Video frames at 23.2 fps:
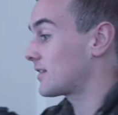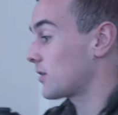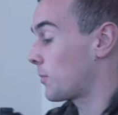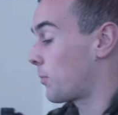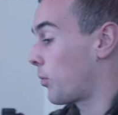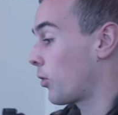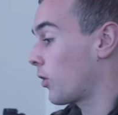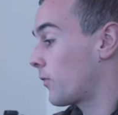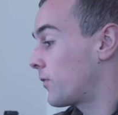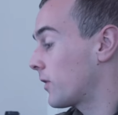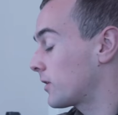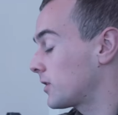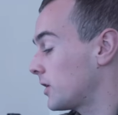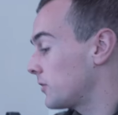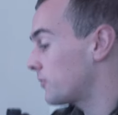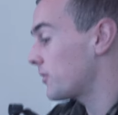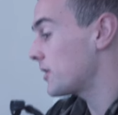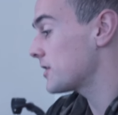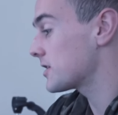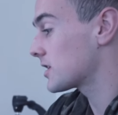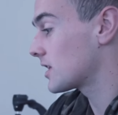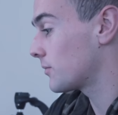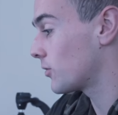That's a perfectly
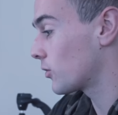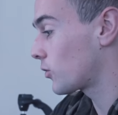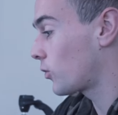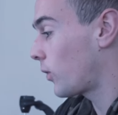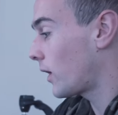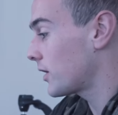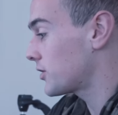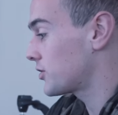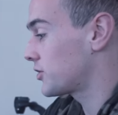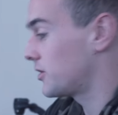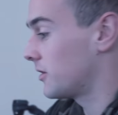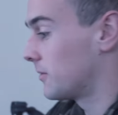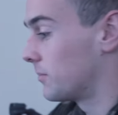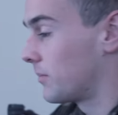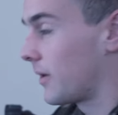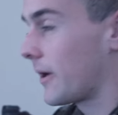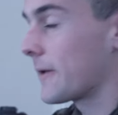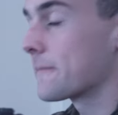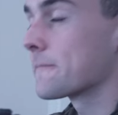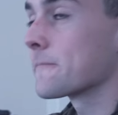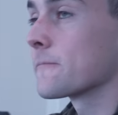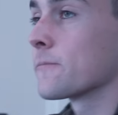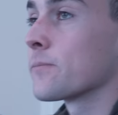reasonable question,
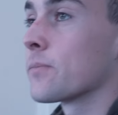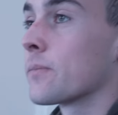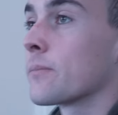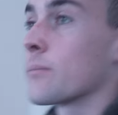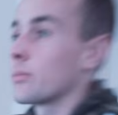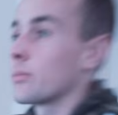but